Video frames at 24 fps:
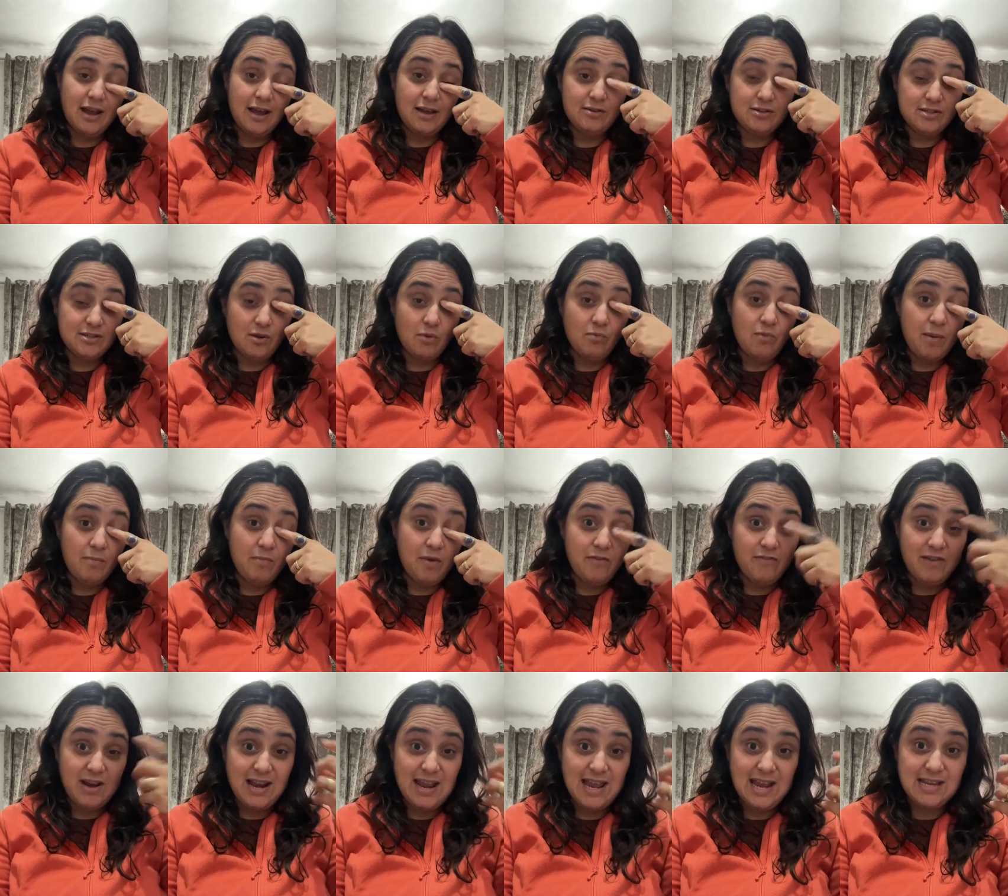so when we
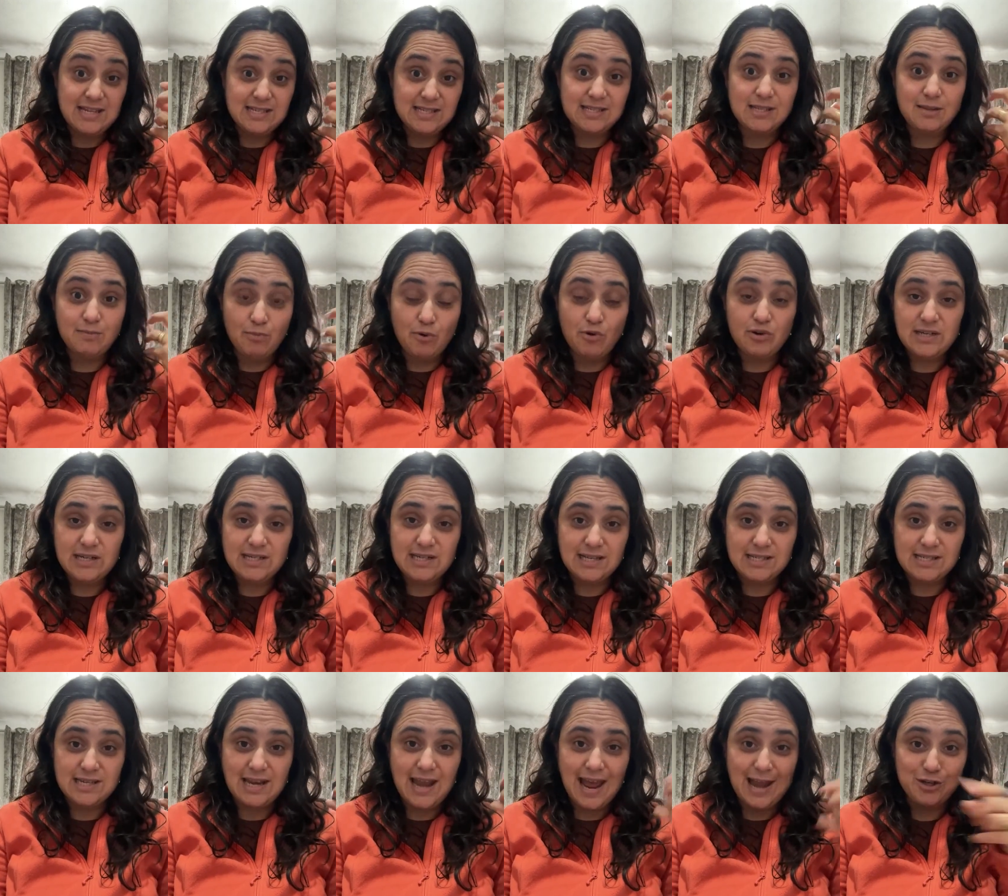release, the body
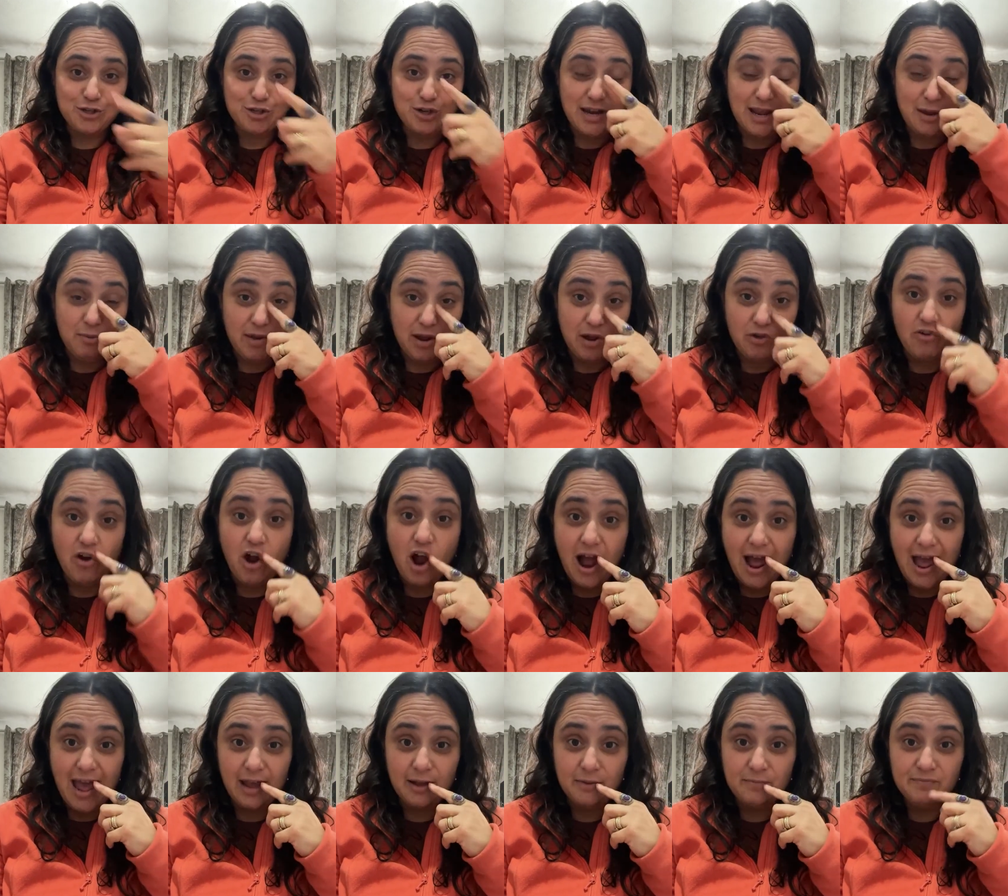does it naturally. We
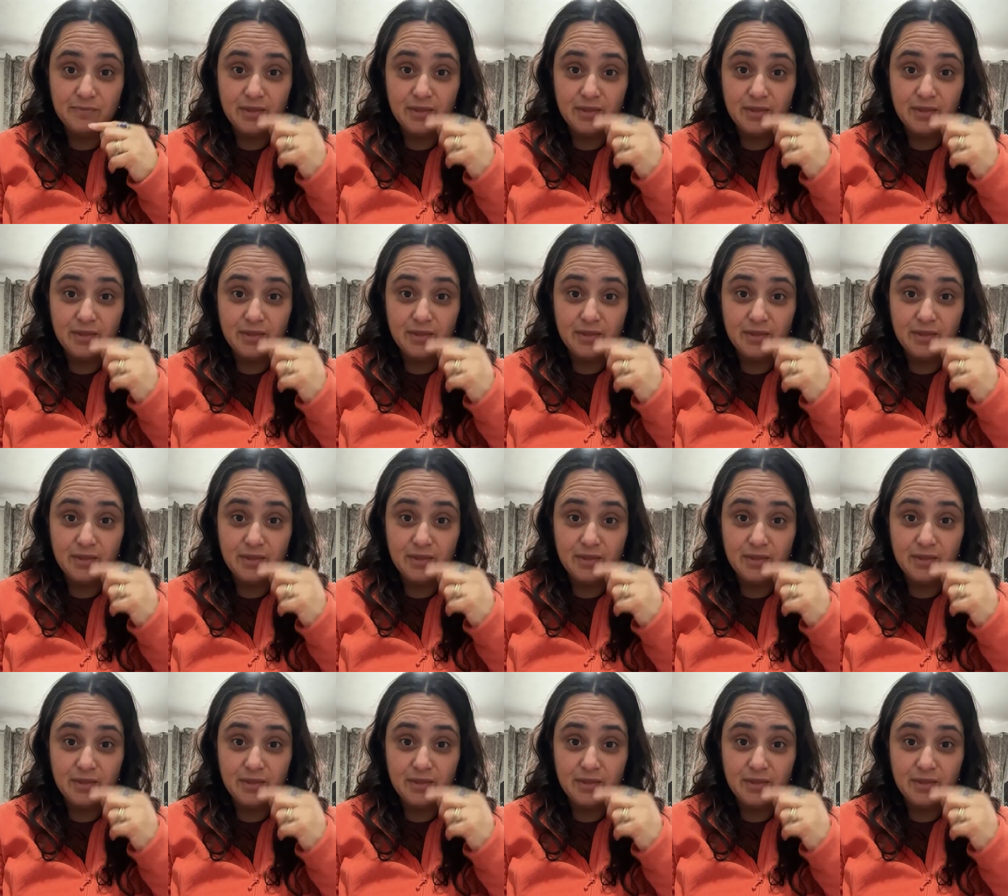cry.